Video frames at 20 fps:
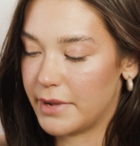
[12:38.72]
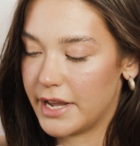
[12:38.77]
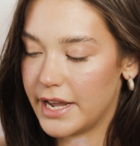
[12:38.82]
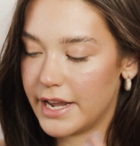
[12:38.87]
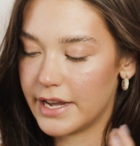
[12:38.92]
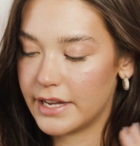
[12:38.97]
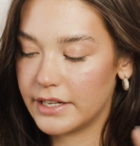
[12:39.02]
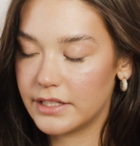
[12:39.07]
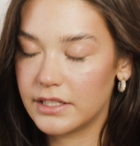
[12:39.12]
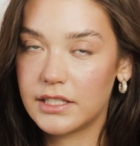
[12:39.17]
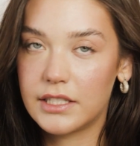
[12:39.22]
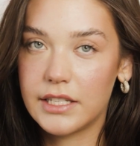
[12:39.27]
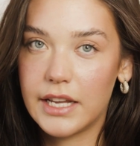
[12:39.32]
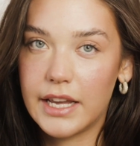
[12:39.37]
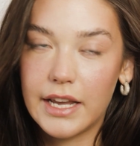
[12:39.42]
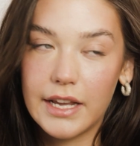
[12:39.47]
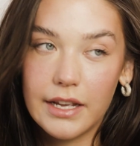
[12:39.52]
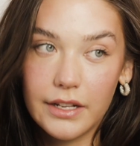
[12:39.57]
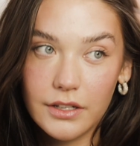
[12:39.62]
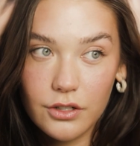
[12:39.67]
hands
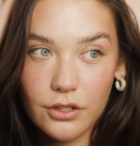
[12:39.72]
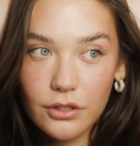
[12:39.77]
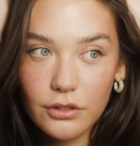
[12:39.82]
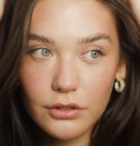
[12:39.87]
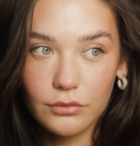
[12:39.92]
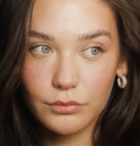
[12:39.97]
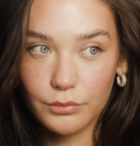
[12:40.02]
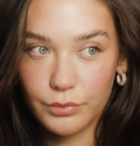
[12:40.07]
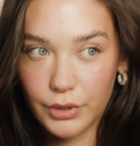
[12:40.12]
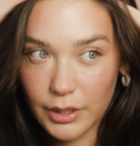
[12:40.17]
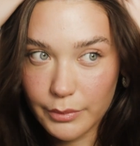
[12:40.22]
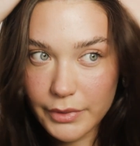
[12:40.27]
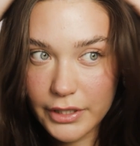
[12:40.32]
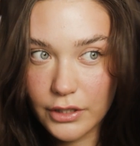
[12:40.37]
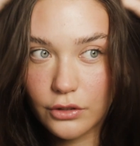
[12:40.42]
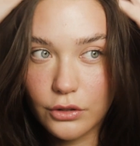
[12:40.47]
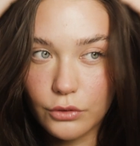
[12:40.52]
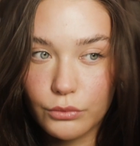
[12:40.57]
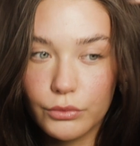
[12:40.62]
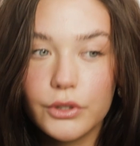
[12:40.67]
and I'll put it in
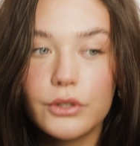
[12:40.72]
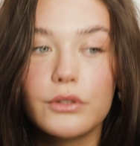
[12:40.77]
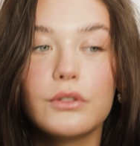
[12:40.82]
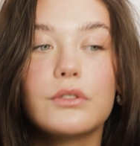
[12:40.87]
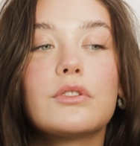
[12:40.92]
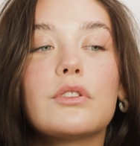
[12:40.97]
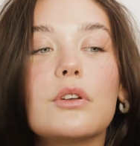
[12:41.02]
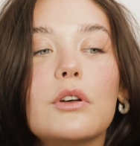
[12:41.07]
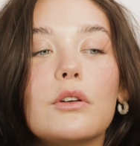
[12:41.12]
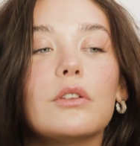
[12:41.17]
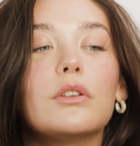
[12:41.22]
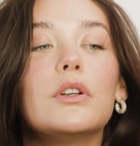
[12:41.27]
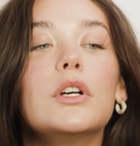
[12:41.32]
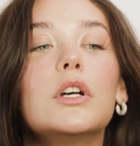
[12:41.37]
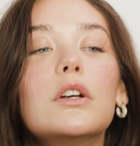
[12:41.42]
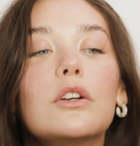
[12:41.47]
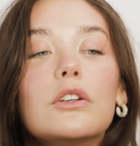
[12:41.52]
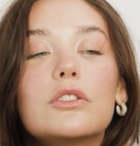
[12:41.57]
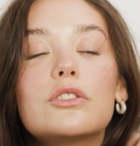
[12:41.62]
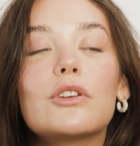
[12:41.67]
the roots. I'll
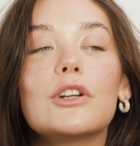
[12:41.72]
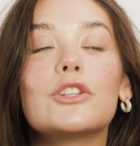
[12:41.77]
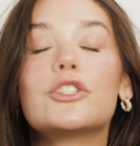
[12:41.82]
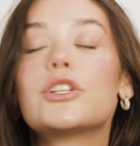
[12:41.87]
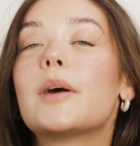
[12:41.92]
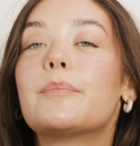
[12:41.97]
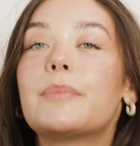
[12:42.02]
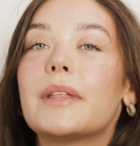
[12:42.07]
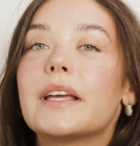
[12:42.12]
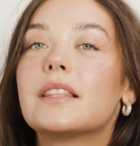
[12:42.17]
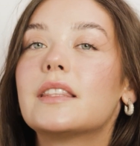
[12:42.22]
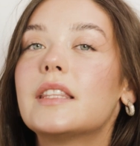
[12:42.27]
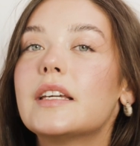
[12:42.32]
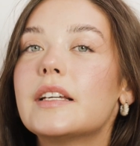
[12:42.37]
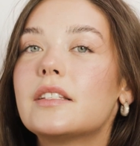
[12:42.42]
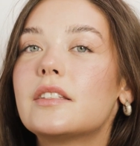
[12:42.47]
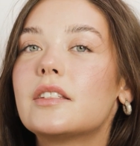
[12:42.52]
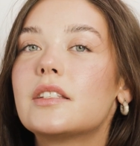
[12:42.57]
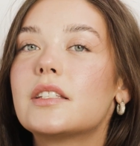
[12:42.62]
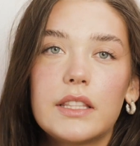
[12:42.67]
scrunch it up like
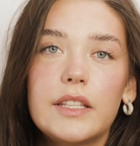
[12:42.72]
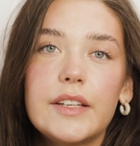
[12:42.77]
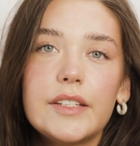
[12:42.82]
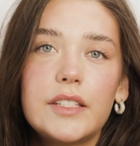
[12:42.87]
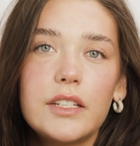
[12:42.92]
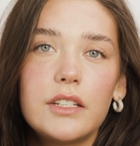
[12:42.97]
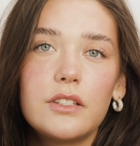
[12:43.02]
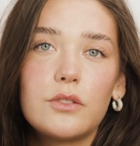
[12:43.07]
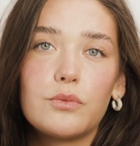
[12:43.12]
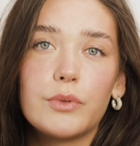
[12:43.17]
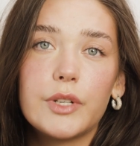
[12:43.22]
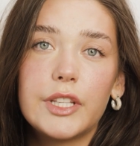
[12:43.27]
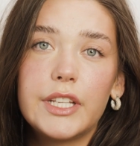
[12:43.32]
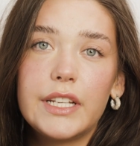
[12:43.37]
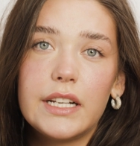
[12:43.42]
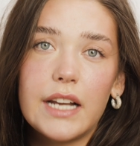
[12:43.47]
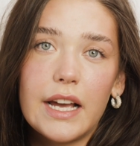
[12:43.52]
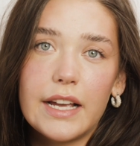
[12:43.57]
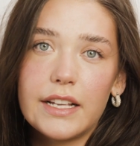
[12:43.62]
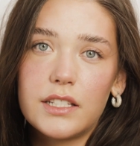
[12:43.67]
this. This is
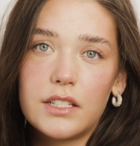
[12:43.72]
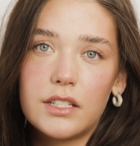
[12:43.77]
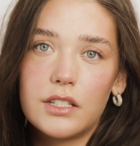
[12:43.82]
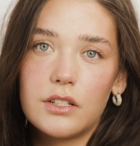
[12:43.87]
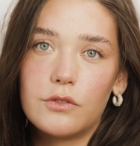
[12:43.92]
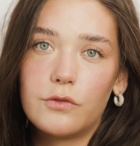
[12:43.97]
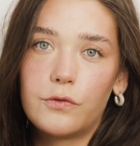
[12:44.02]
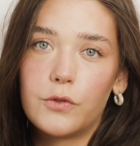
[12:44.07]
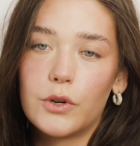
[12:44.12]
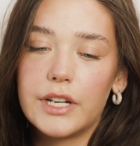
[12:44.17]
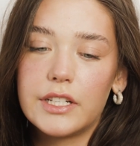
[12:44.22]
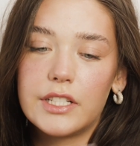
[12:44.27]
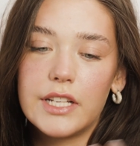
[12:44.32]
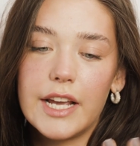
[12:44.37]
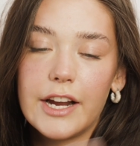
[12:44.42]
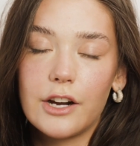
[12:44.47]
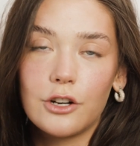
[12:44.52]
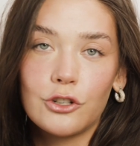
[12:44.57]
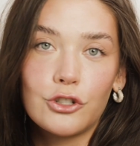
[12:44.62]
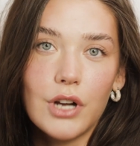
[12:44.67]
really nice for it
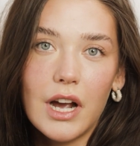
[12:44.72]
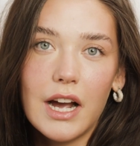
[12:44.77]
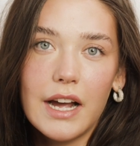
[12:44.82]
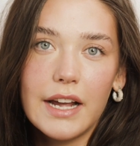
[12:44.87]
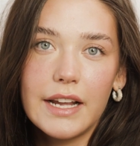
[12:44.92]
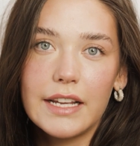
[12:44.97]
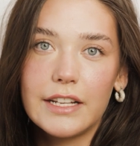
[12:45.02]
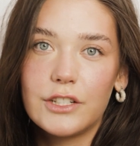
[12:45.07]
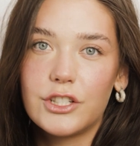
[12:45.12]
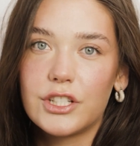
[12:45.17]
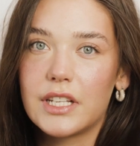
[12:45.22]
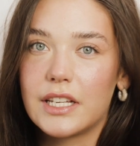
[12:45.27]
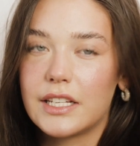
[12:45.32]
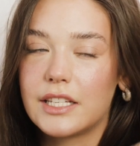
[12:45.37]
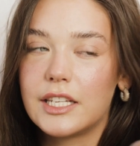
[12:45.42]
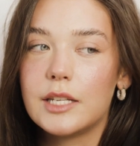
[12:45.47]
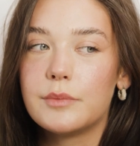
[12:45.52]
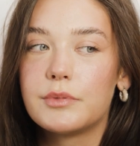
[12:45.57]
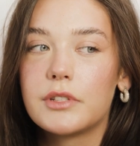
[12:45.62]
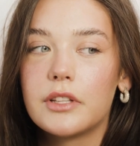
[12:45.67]
to air dry. It just like
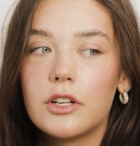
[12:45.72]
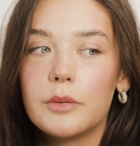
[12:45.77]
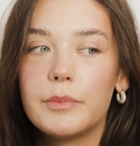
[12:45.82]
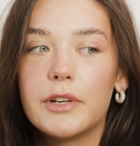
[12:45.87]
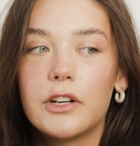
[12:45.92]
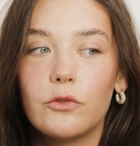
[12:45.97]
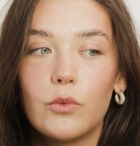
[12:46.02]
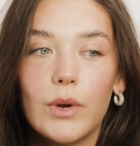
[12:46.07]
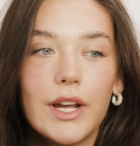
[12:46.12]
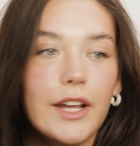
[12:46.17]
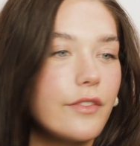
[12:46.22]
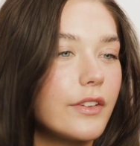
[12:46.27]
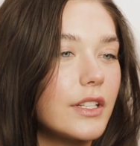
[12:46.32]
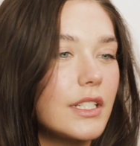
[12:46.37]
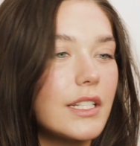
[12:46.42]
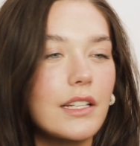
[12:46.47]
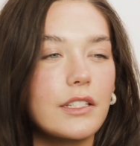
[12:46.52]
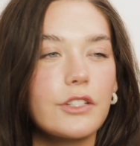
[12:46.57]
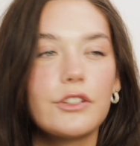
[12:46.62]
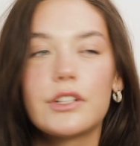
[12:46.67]
keeps a little bit of wave
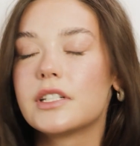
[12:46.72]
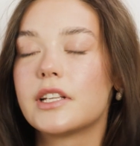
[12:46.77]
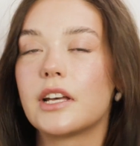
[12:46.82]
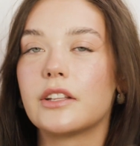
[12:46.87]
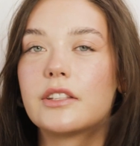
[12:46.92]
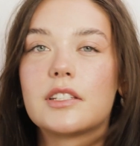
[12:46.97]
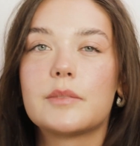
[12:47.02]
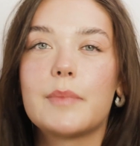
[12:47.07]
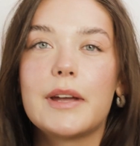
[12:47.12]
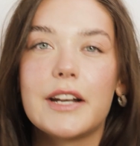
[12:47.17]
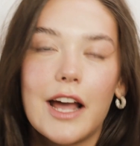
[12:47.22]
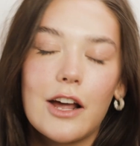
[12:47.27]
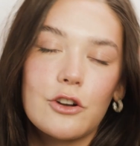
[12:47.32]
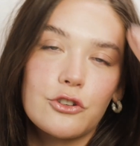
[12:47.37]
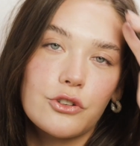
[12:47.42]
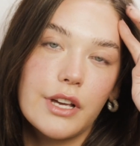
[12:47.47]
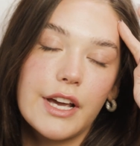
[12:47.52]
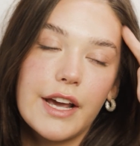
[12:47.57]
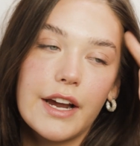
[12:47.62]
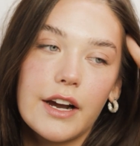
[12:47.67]
because as you can tell, this is my
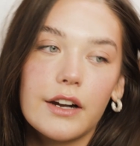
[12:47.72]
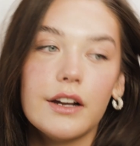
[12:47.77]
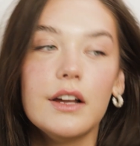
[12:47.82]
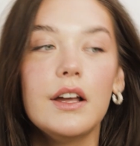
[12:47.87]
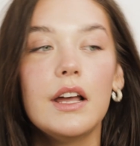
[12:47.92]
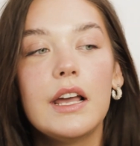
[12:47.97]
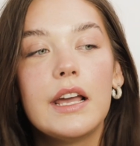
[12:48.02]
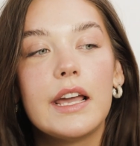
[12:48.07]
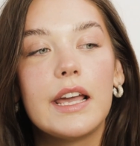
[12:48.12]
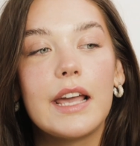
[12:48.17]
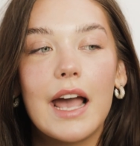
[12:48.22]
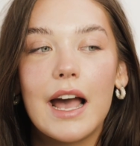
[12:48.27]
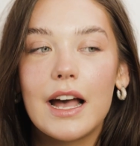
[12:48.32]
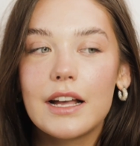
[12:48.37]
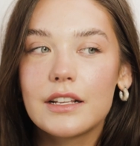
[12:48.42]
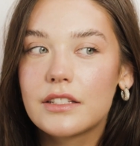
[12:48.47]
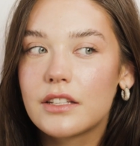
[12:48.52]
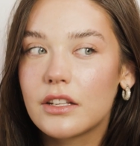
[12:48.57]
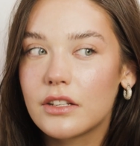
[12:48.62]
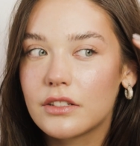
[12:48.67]
natural hair. It
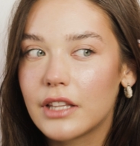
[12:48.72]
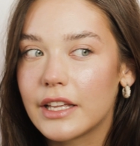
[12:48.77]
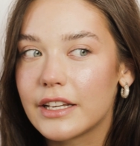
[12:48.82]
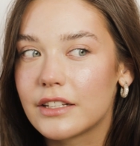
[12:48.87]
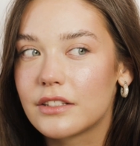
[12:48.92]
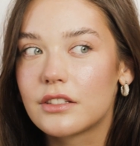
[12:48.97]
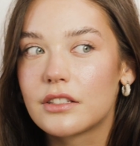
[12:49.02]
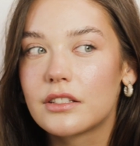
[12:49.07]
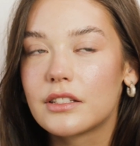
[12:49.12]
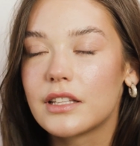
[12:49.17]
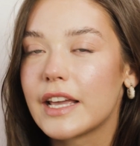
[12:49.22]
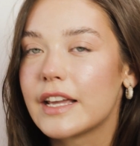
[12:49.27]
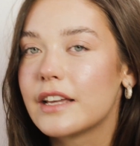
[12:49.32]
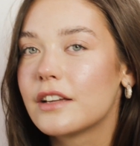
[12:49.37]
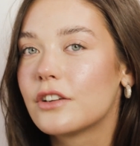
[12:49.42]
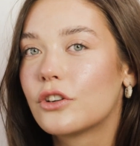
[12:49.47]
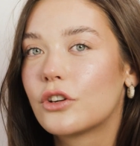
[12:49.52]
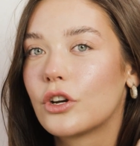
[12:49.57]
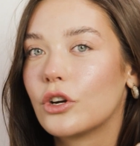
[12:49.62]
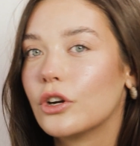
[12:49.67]
has like slight
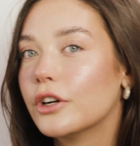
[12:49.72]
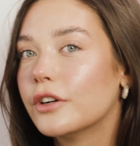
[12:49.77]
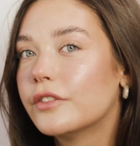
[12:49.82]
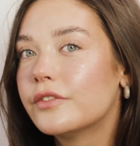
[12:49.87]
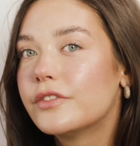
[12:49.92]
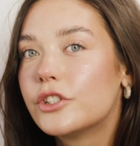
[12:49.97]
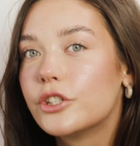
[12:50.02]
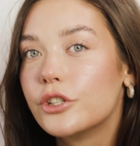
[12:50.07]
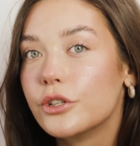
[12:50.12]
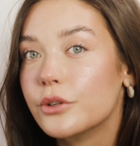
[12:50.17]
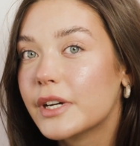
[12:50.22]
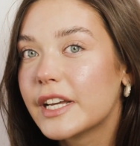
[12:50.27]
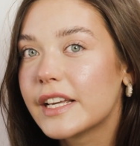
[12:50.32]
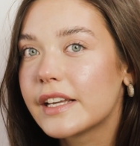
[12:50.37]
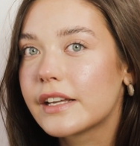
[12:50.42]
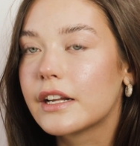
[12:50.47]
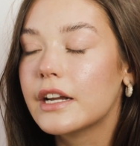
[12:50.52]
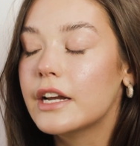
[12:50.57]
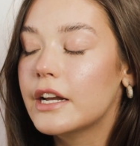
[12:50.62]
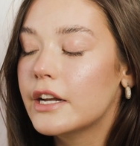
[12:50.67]
curve to
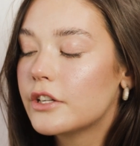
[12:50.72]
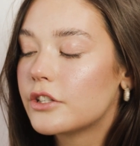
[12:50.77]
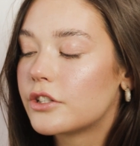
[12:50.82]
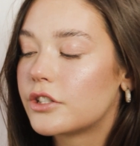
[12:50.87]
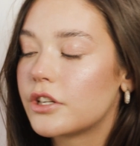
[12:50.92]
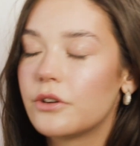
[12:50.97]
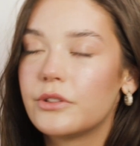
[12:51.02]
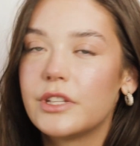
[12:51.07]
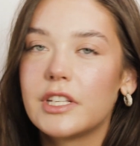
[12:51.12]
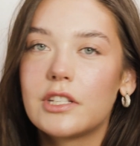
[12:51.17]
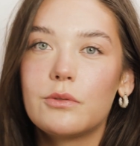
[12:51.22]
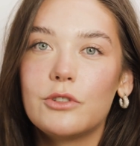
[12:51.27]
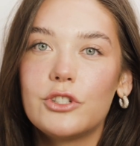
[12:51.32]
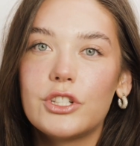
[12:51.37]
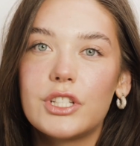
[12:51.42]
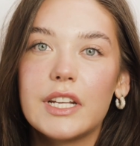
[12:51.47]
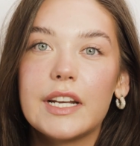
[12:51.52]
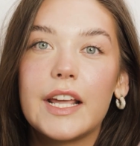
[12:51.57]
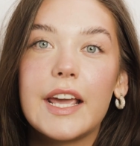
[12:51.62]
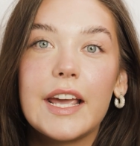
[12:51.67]
it. So this will
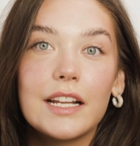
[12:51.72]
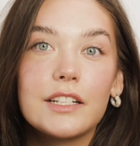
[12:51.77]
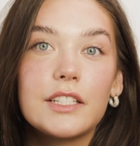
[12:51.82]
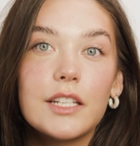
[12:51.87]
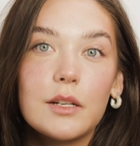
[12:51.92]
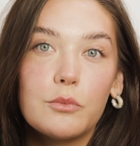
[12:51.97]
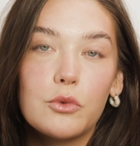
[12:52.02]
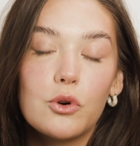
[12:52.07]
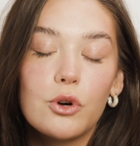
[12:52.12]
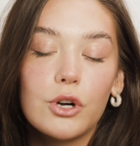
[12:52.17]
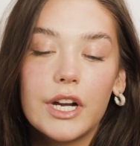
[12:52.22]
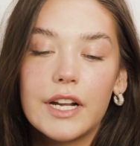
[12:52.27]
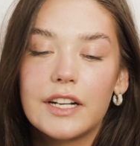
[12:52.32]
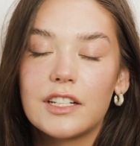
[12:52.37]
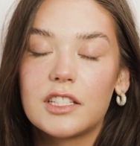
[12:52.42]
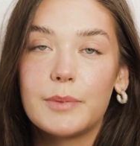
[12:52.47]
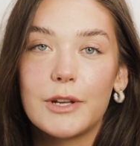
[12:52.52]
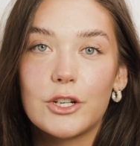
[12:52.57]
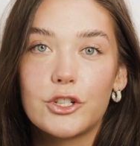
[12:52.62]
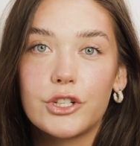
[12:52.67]
just enhance it more and
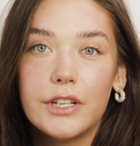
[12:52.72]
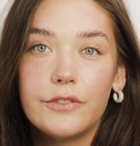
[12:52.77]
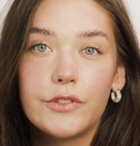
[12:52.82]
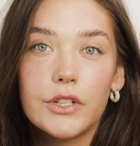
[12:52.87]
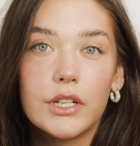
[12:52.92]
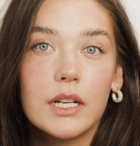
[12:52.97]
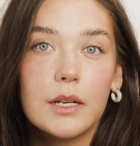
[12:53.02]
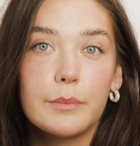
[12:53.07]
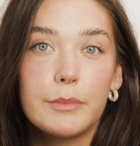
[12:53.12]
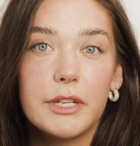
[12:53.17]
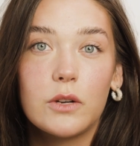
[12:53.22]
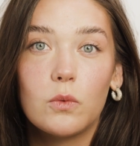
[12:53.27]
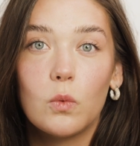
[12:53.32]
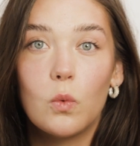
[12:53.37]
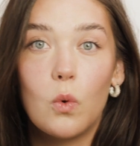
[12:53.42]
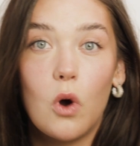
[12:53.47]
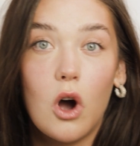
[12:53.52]
especially if you're gonna be in